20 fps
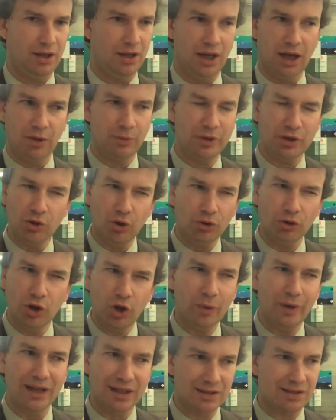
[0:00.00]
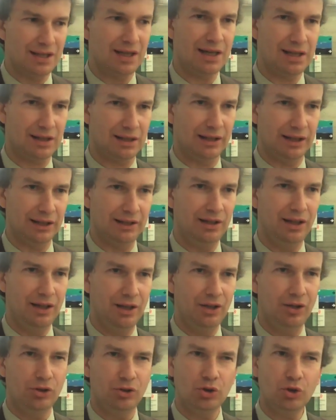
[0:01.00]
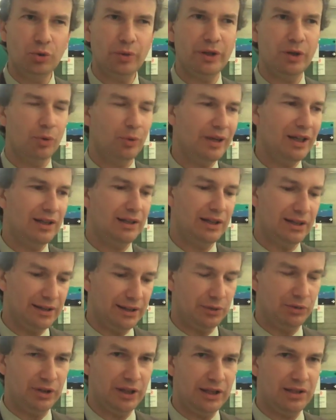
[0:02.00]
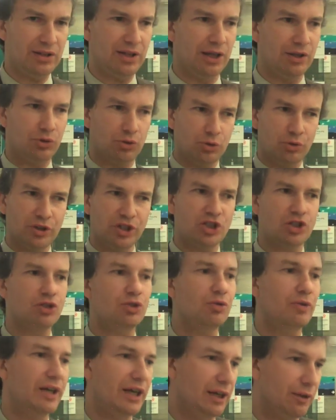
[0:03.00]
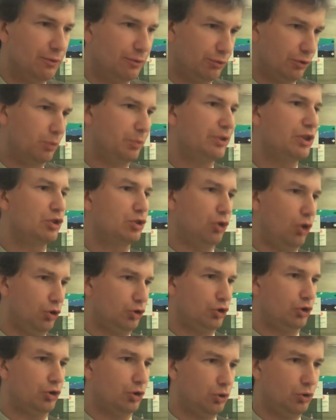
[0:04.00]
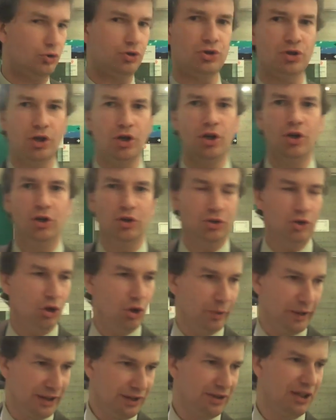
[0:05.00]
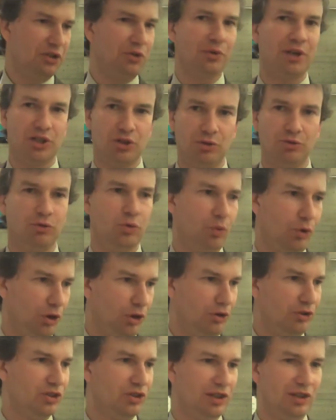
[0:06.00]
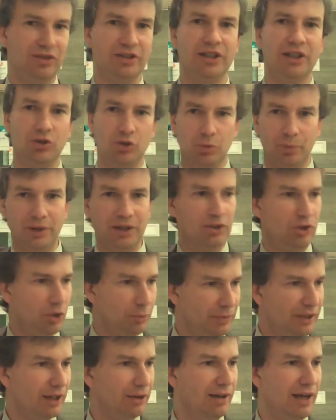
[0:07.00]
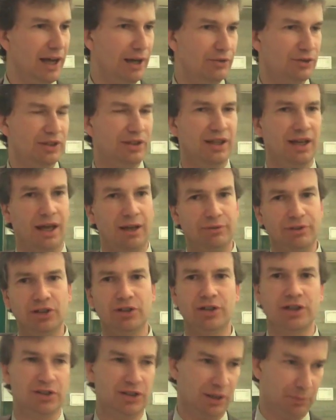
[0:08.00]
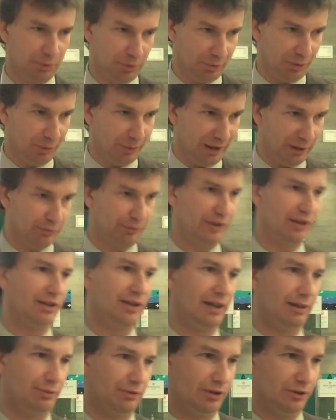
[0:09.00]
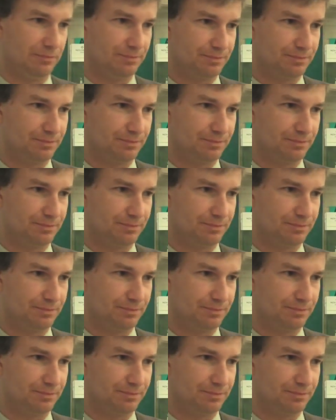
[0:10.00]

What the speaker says: and we don't know exactly, do we really need then to restrain from resource use, knowing that the rest of the world still need to build up their lives and having an acceptable welfare level?